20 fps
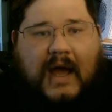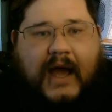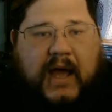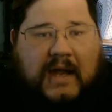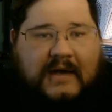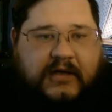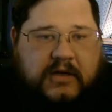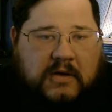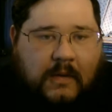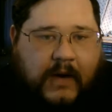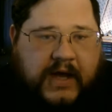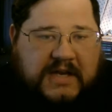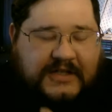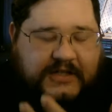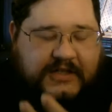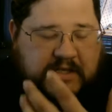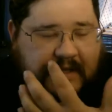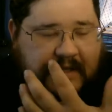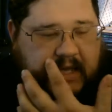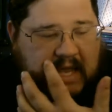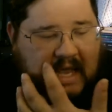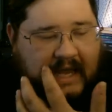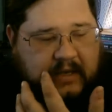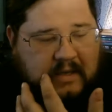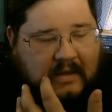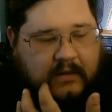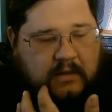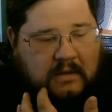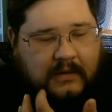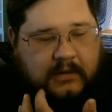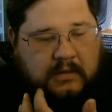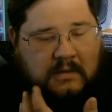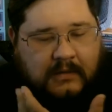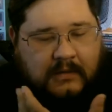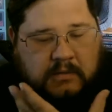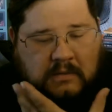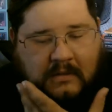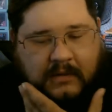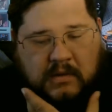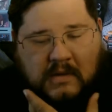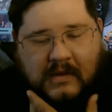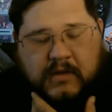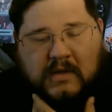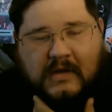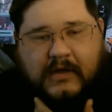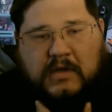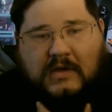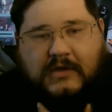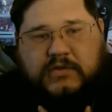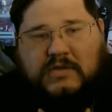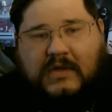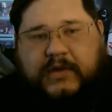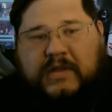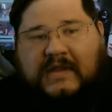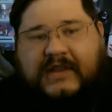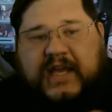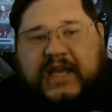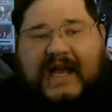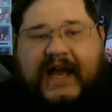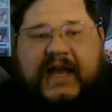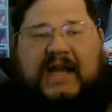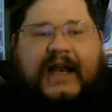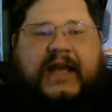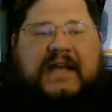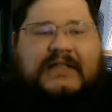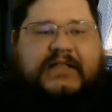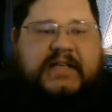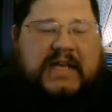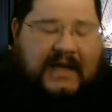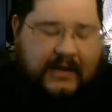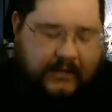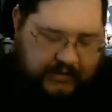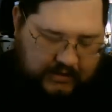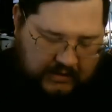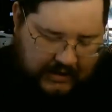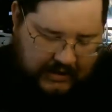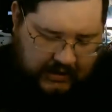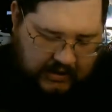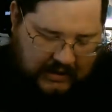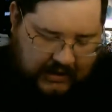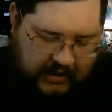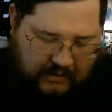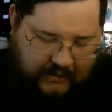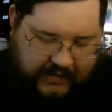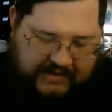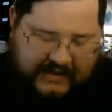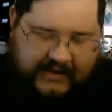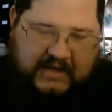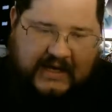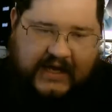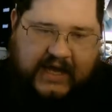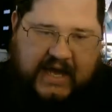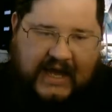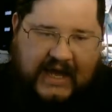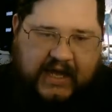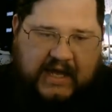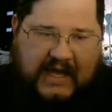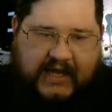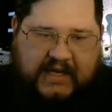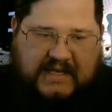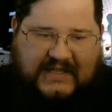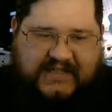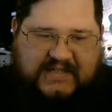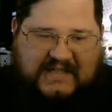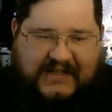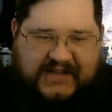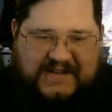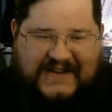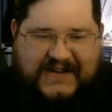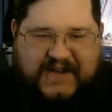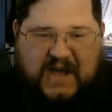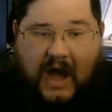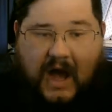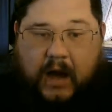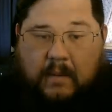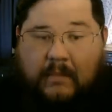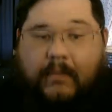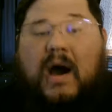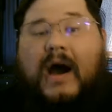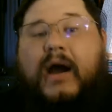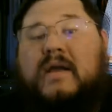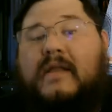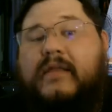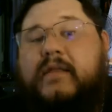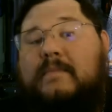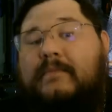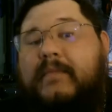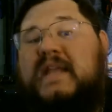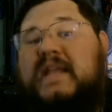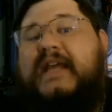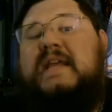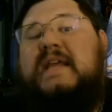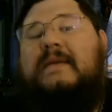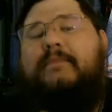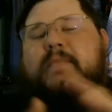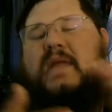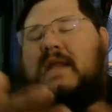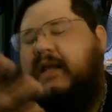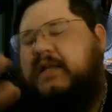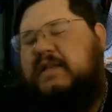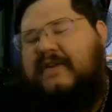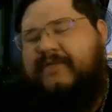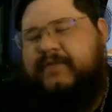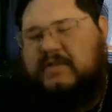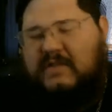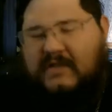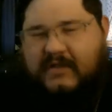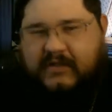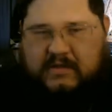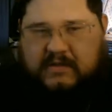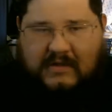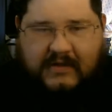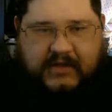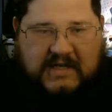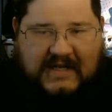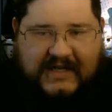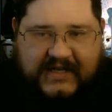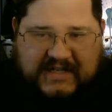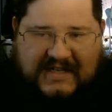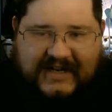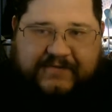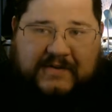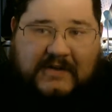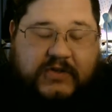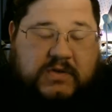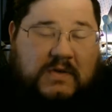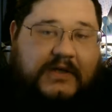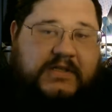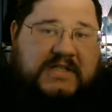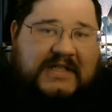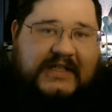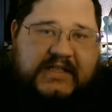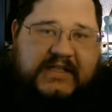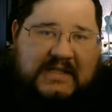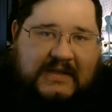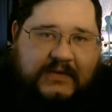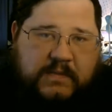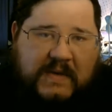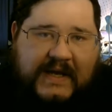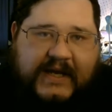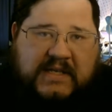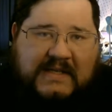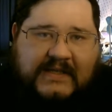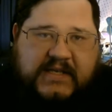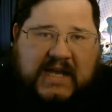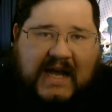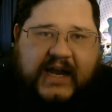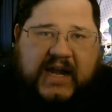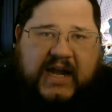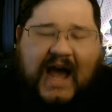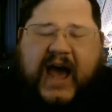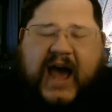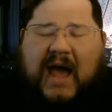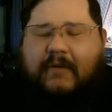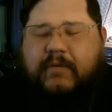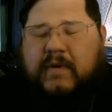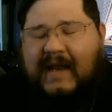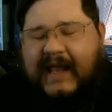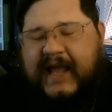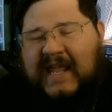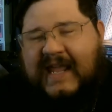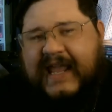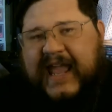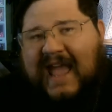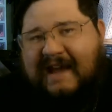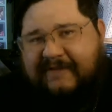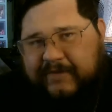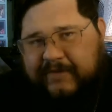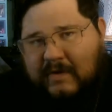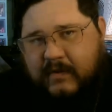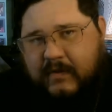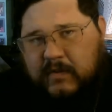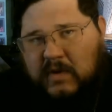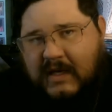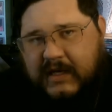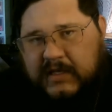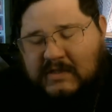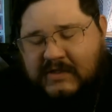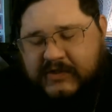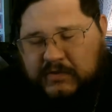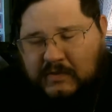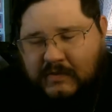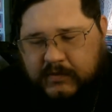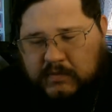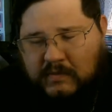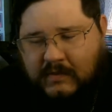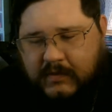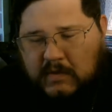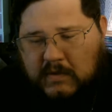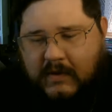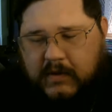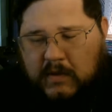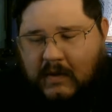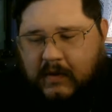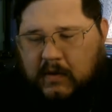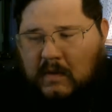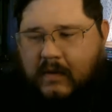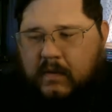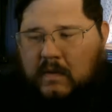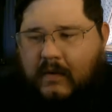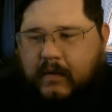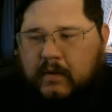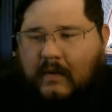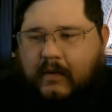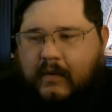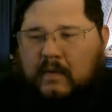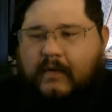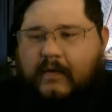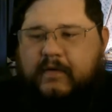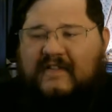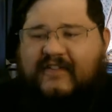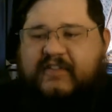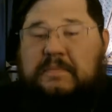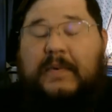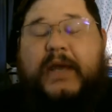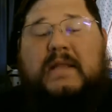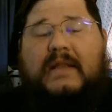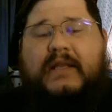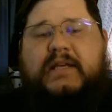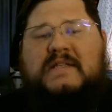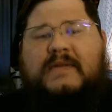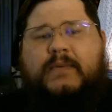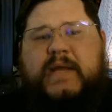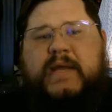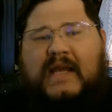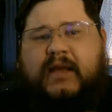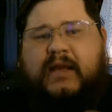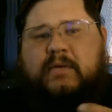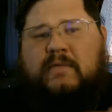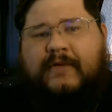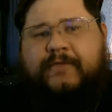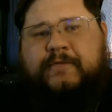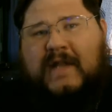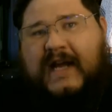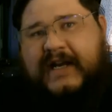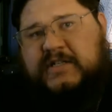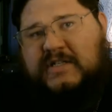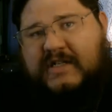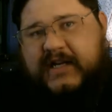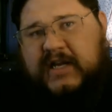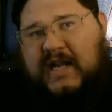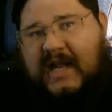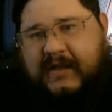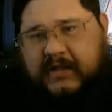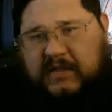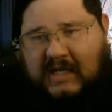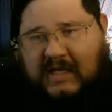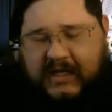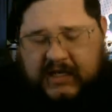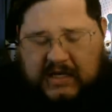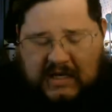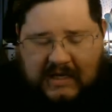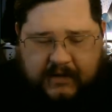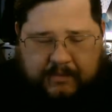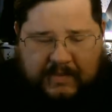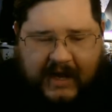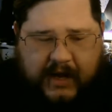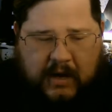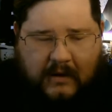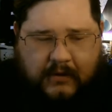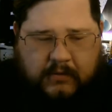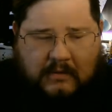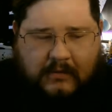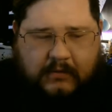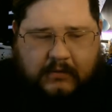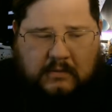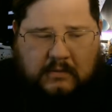and to question that. So the thing I'd like to end with today is, among the many different sources we can cite, I would like everyone to spend this week in reflection and thinking about